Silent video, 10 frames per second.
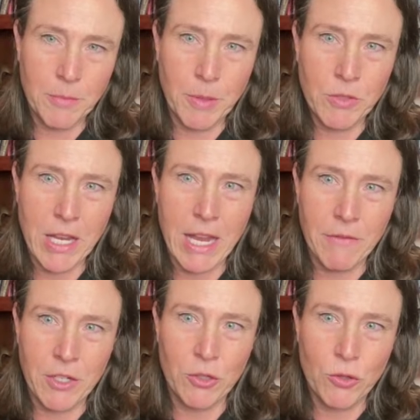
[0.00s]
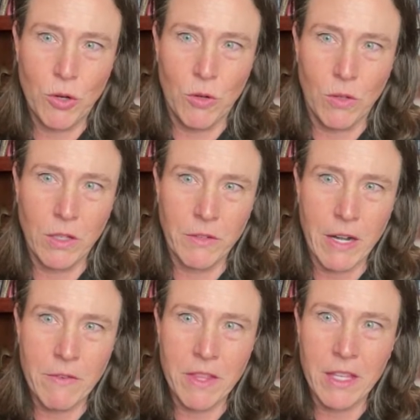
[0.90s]
supposed to have control over
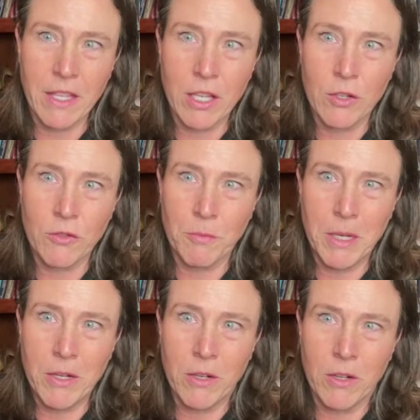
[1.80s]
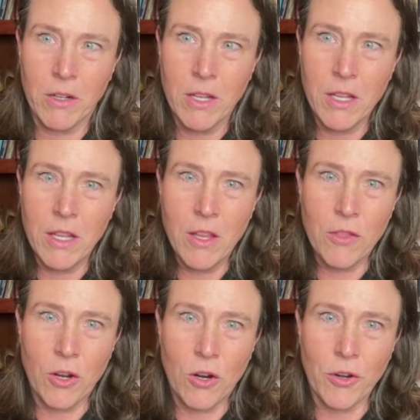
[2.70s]
everything that goes from here,
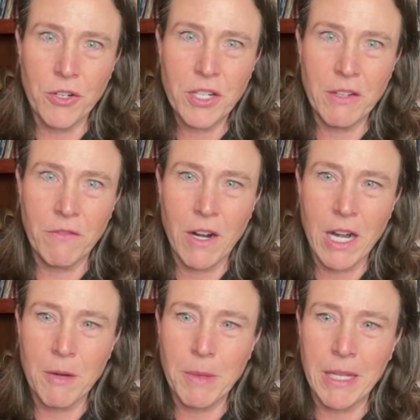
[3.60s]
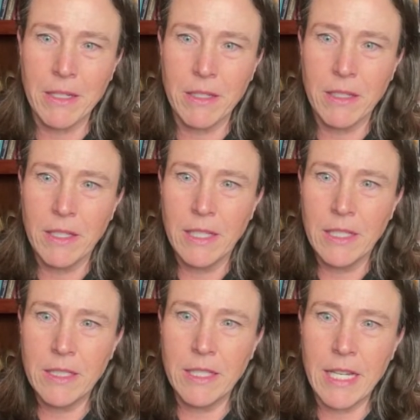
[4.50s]
the harsh environment,
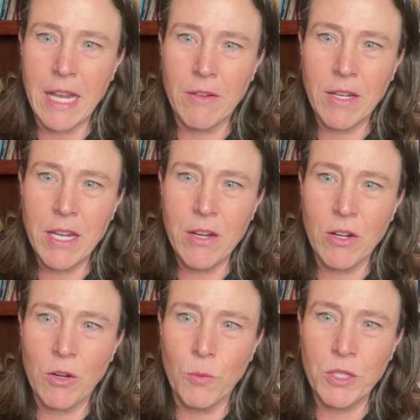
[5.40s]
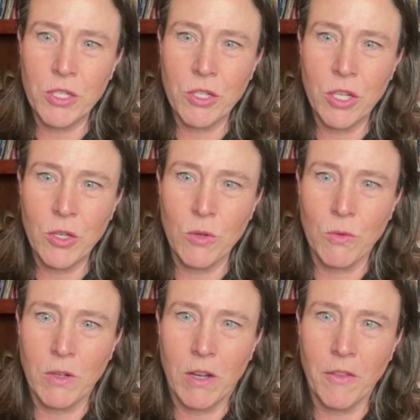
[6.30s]
to down here, which is
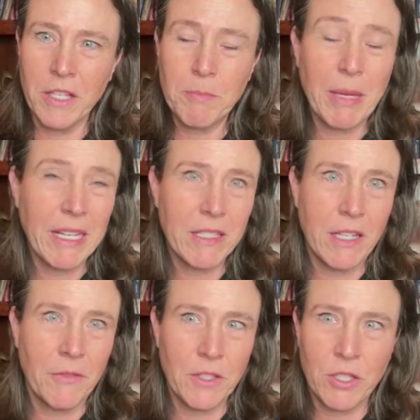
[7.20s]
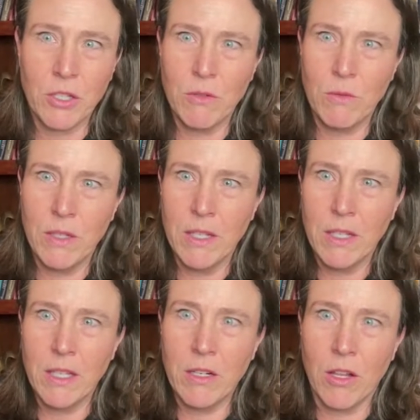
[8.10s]
you. All this pink stuff is you,
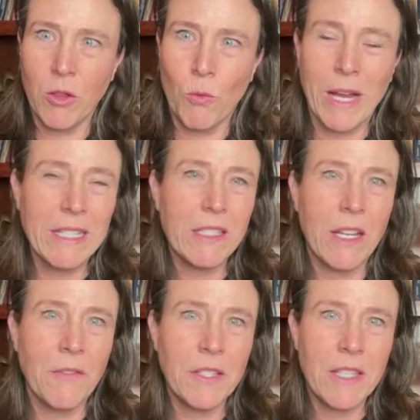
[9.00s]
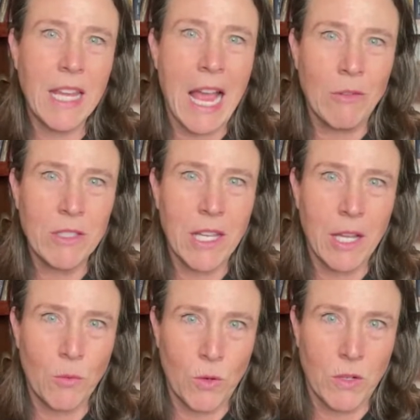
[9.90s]
and all the white stuff is the
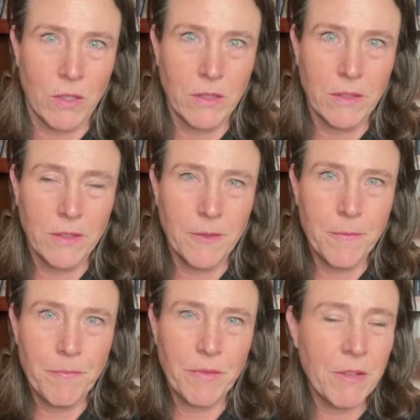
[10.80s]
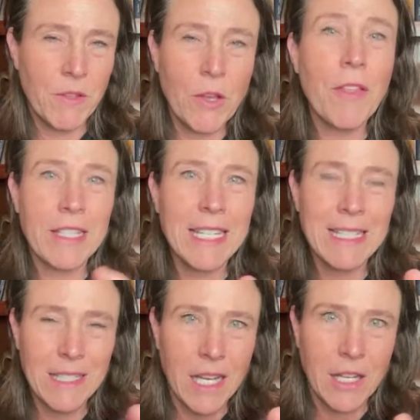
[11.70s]
outside world, even though that's
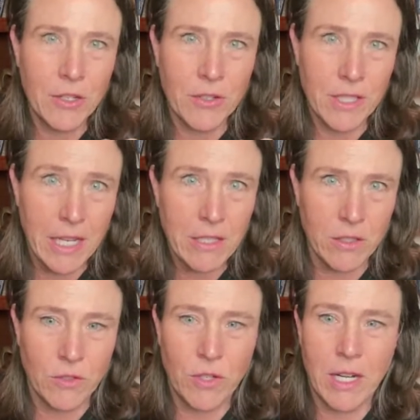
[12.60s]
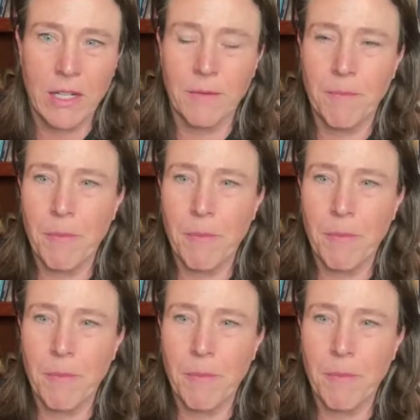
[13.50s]
inside your intestinal tract.